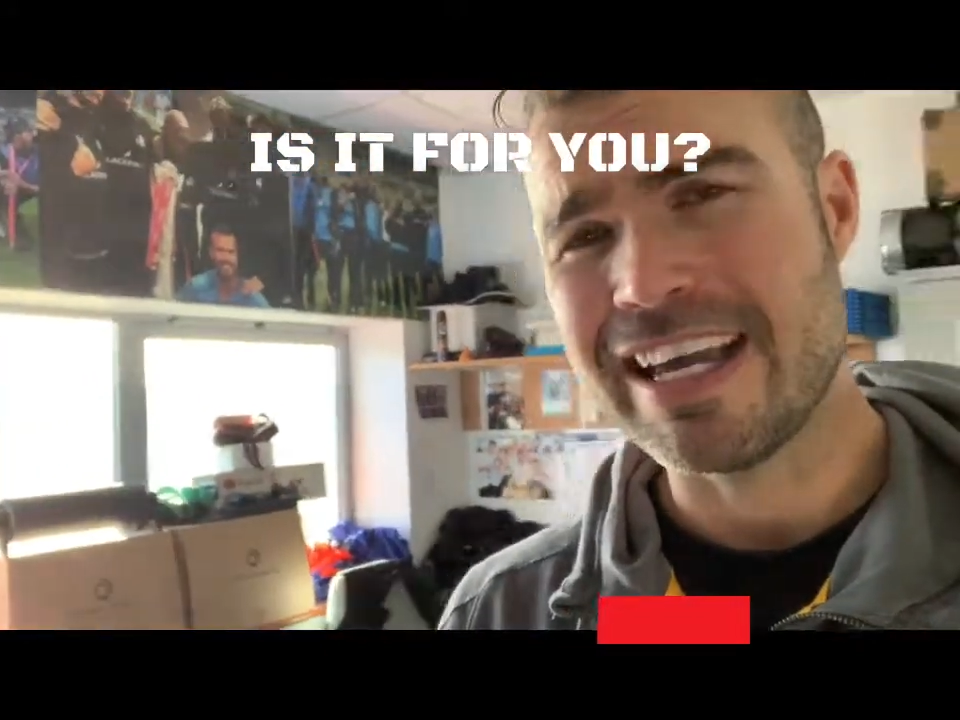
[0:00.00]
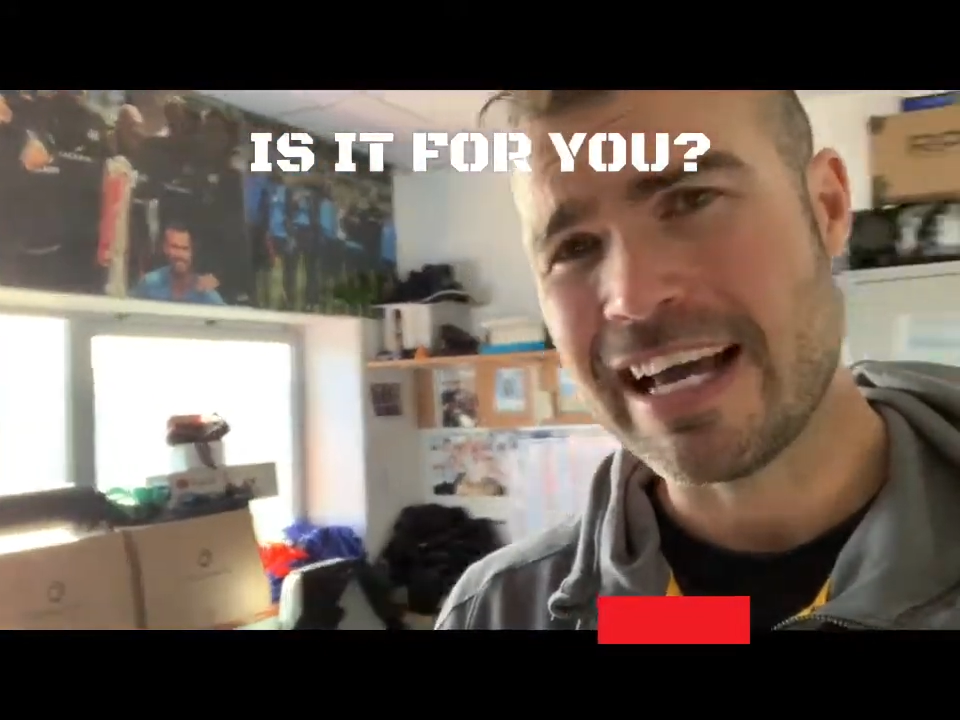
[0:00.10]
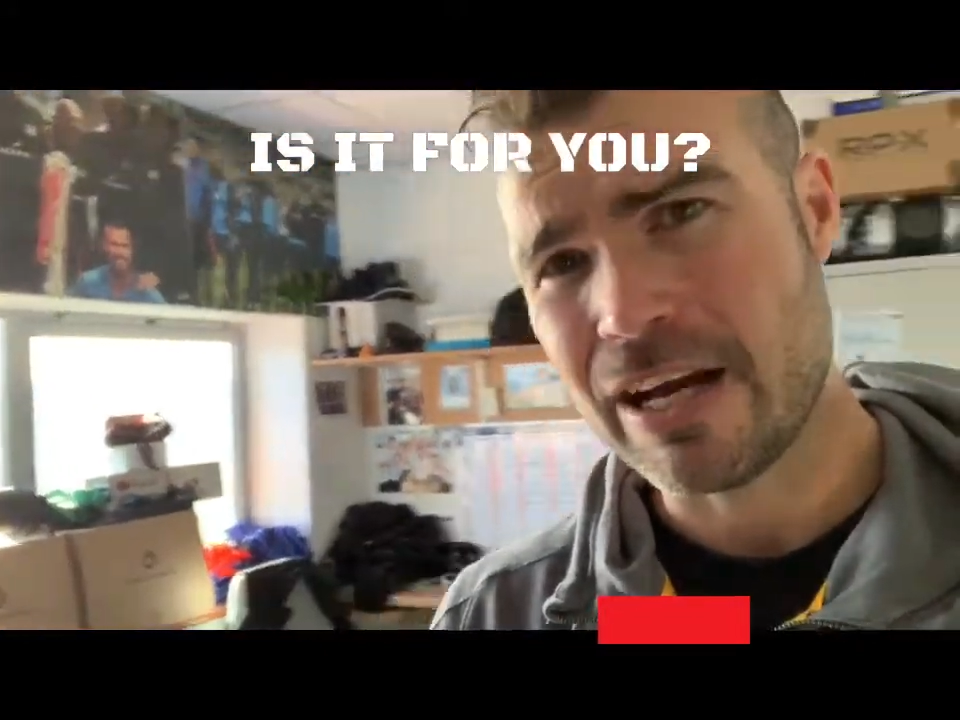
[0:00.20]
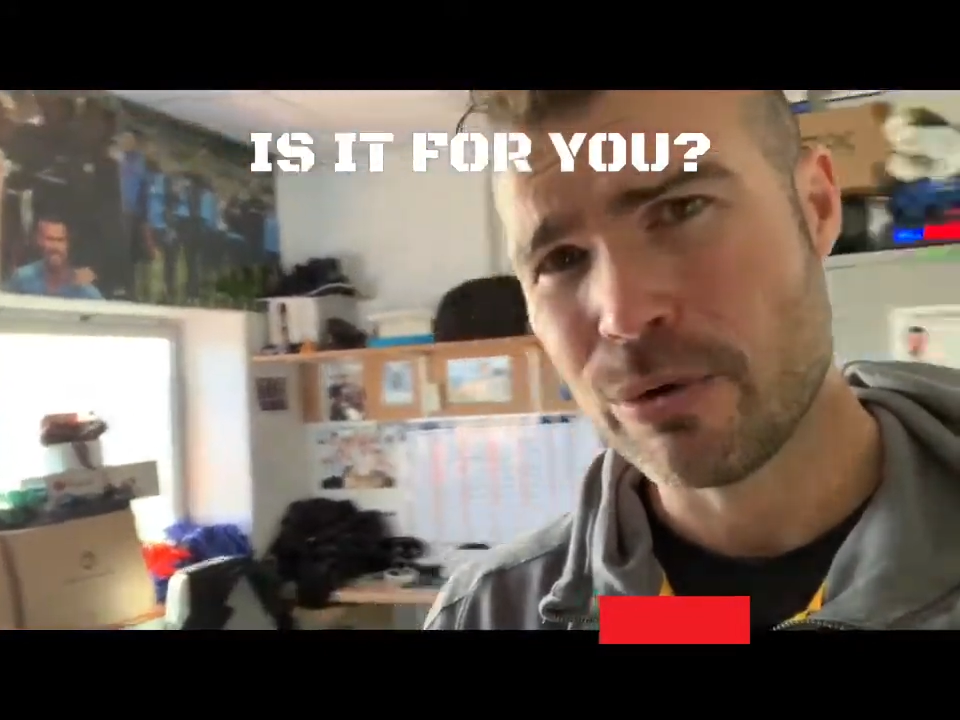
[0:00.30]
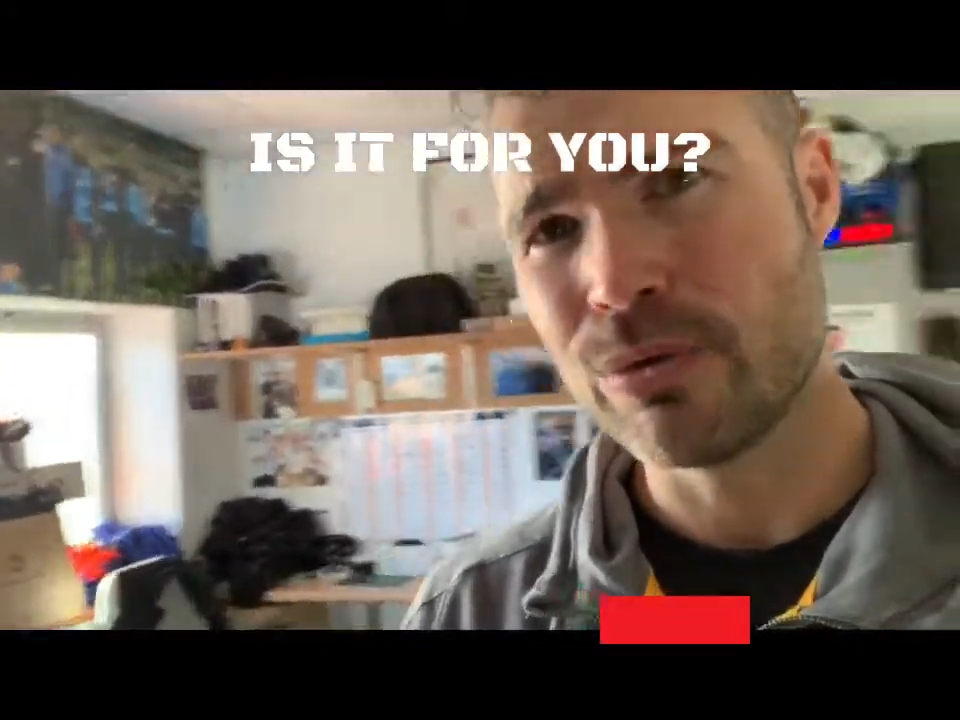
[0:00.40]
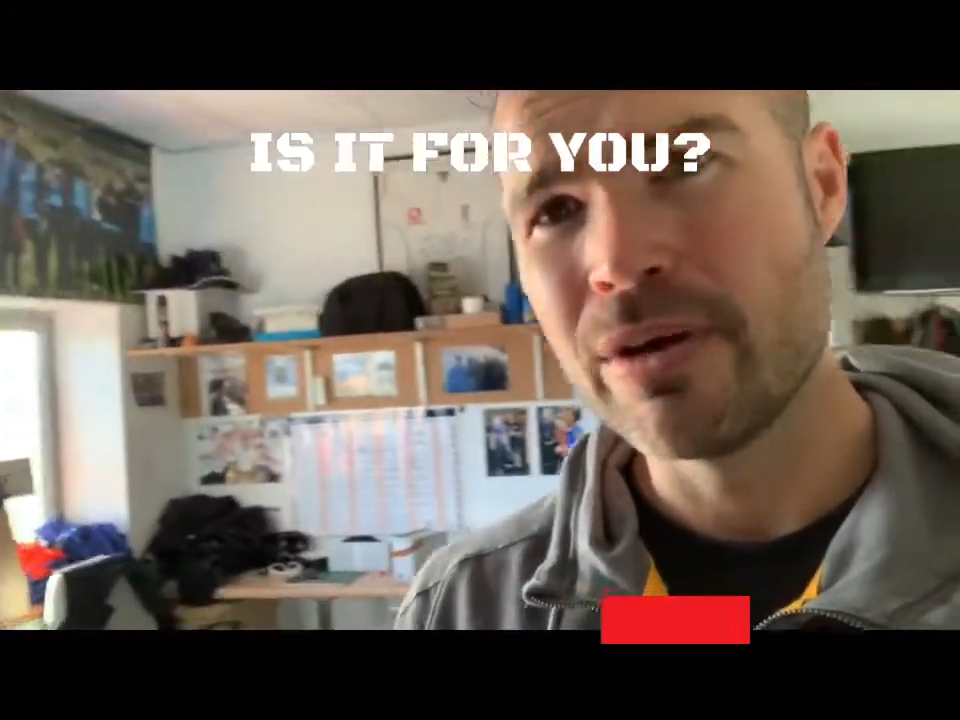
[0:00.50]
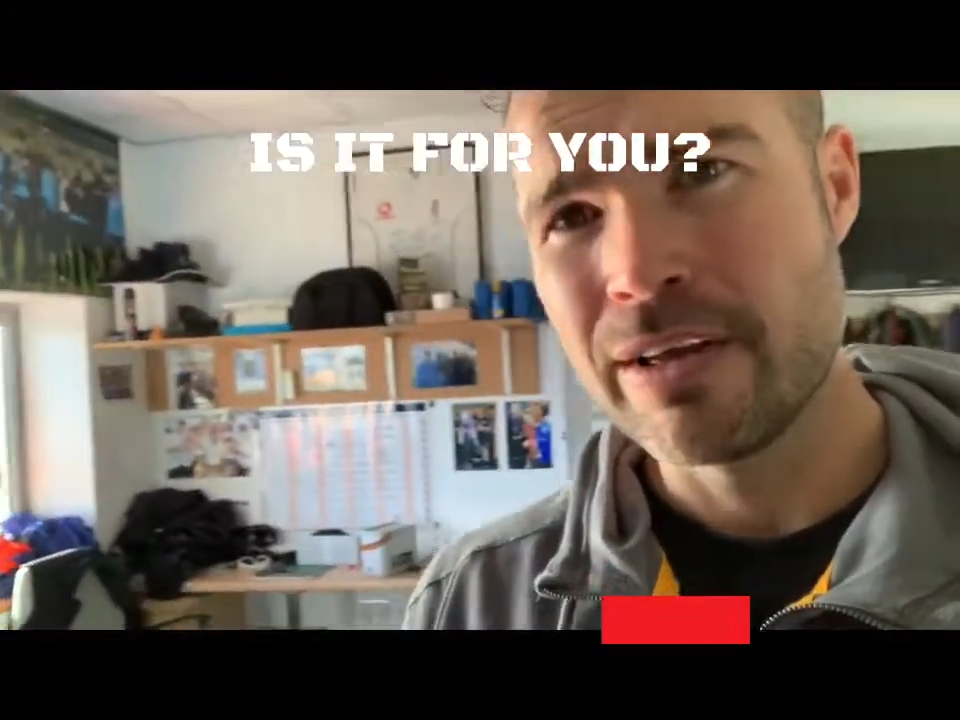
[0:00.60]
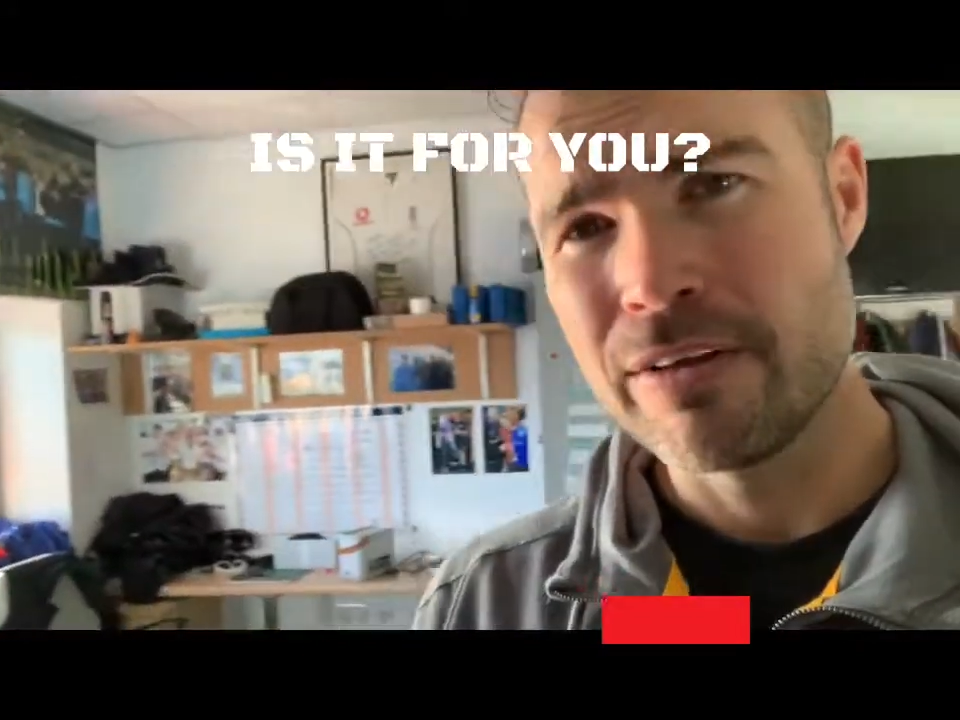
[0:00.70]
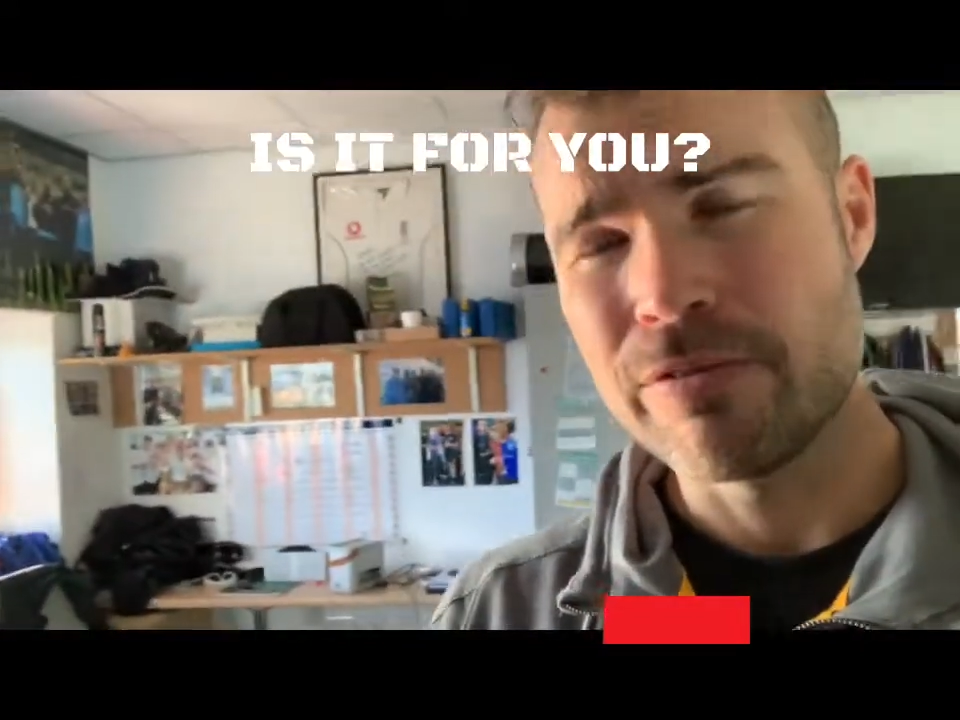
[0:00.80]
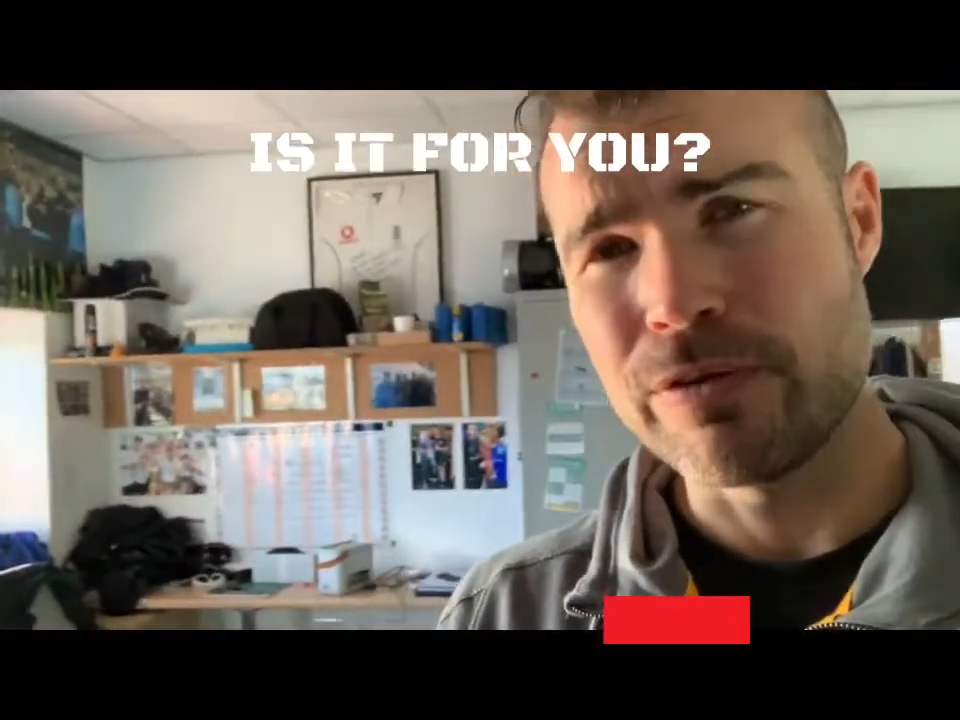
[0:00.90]
How,
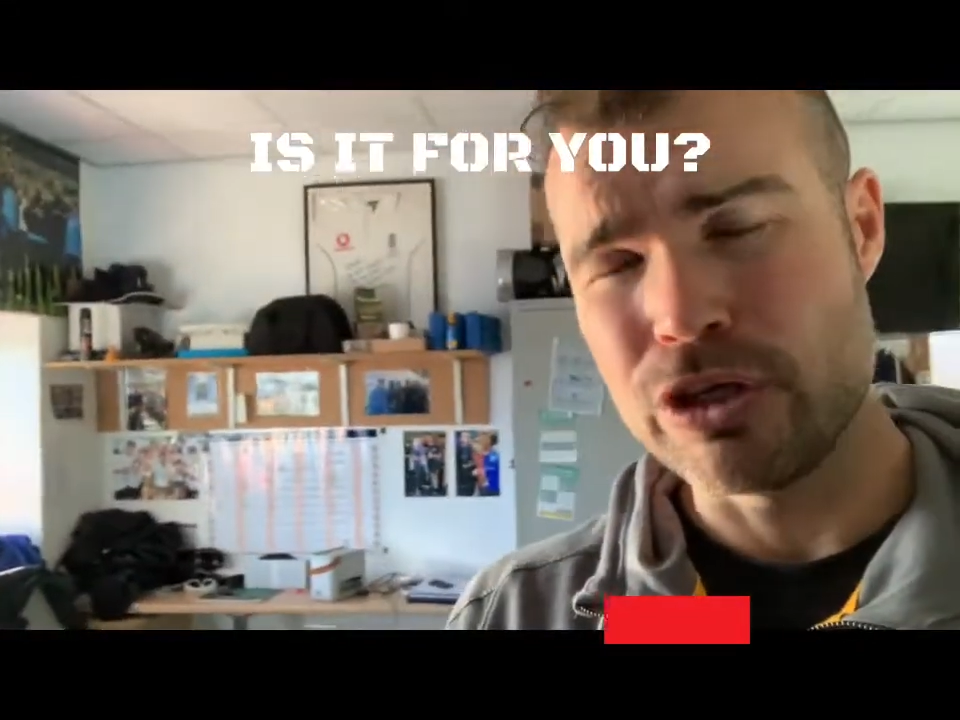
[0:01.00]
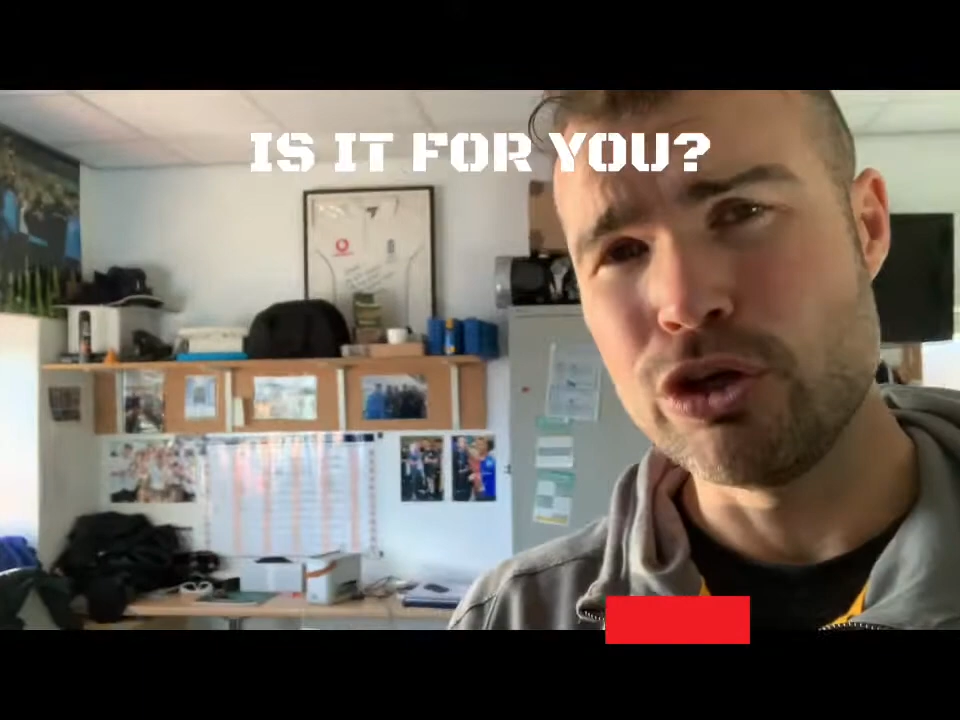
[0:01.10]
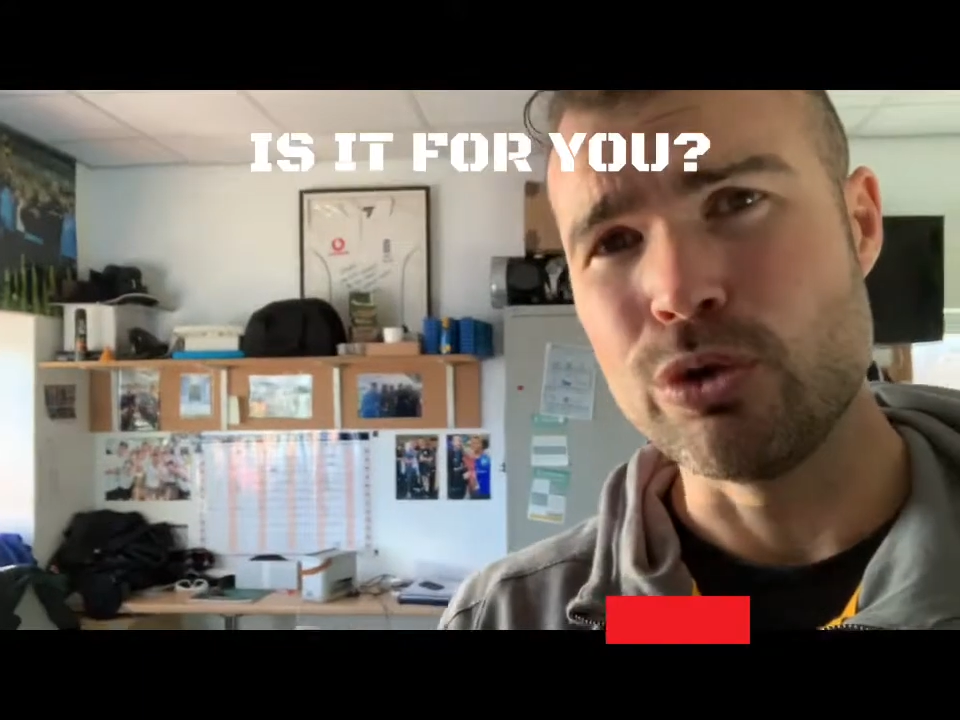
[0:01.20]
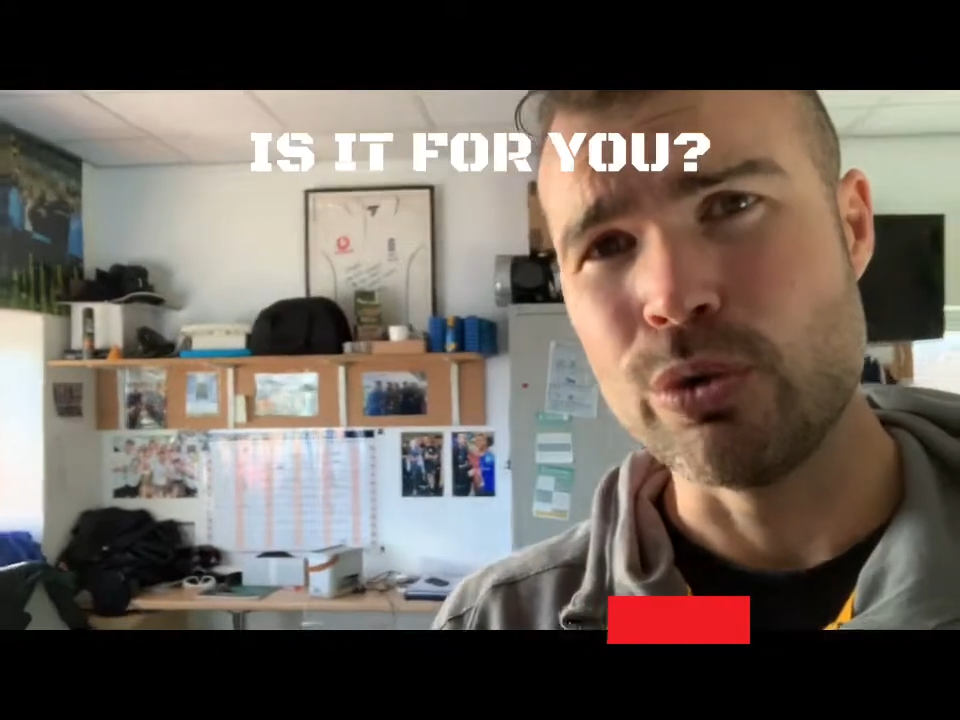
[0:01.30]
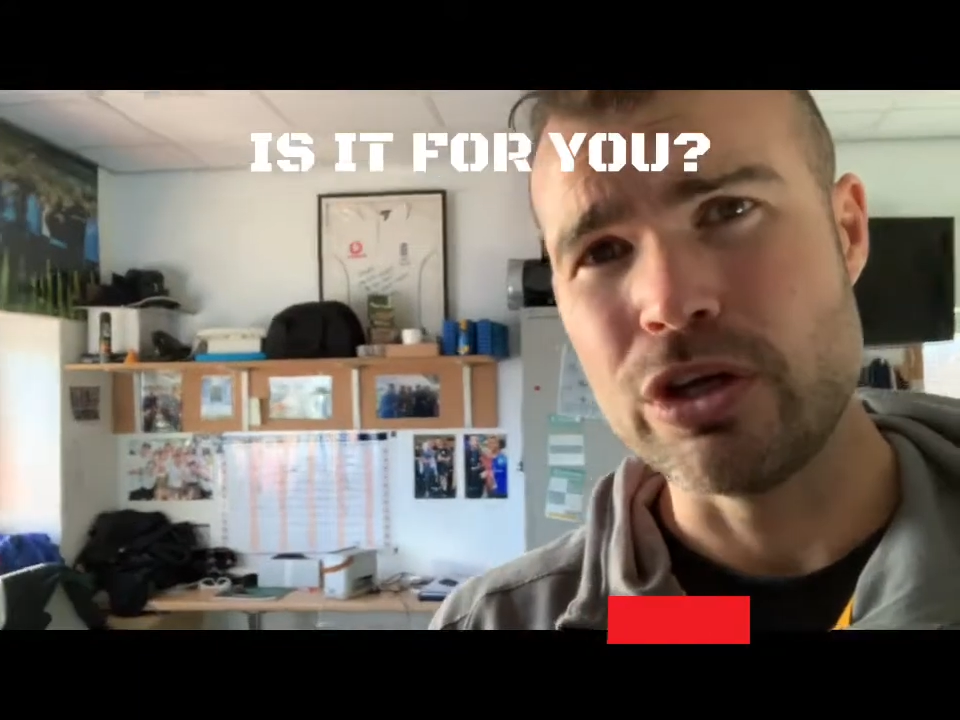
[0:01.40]
for you,